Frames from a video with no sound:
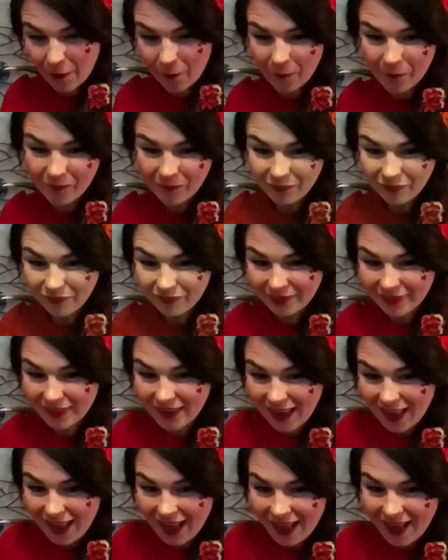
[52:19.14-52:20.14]
Now,
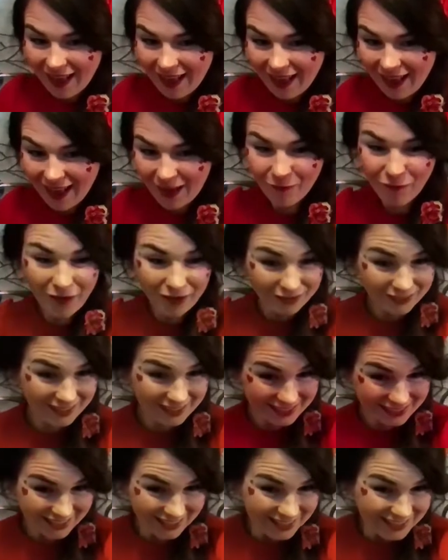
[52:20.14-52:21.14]
I'm
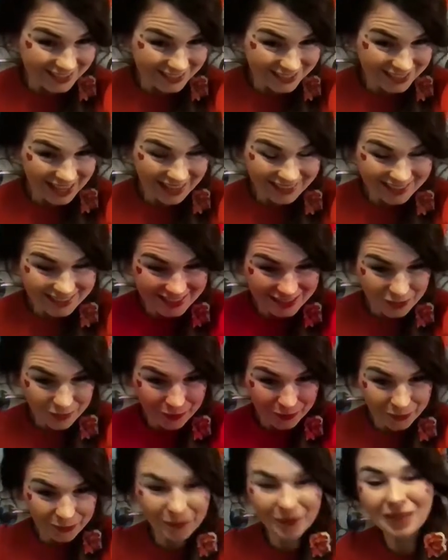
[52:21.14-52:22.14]
very excited to share this
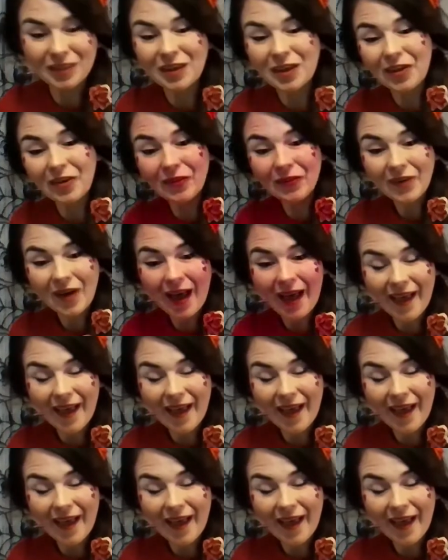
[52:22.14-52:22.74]
new book with you.